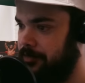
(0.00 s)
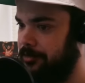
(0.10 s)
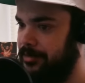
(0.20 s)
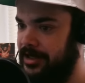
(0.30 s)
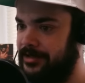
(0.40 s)
other
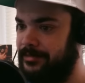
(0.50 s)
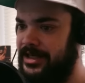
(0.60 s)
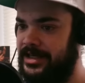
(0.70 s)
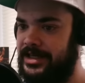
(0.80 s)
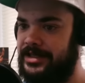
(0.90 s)

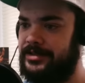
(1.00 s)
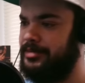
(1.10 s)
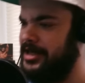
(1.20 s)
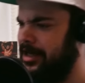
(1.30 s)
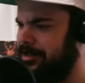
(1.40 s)

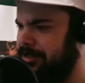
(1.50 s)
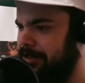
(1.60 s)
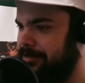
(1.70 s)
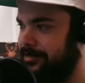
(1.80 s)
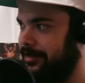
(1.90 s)
PEDs.